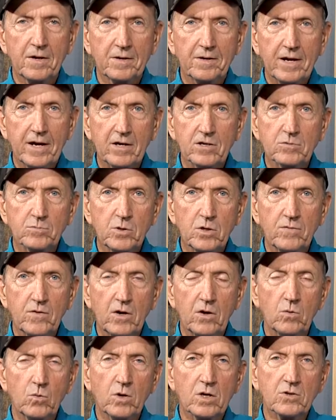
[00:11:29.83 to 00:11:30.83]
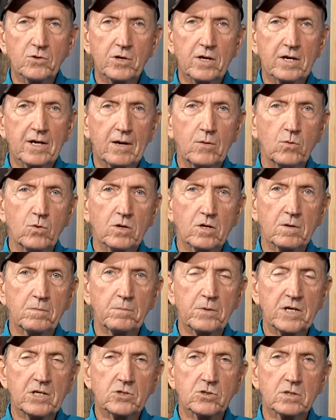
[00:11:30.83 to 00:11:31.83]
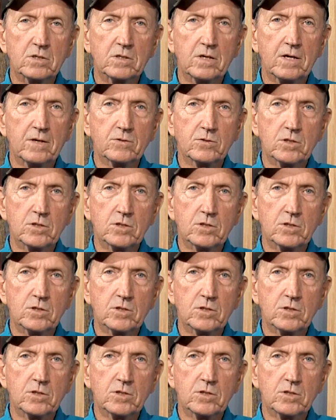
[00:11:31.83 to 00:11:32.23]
Now let's move on. One thing I wanted to mention, uh,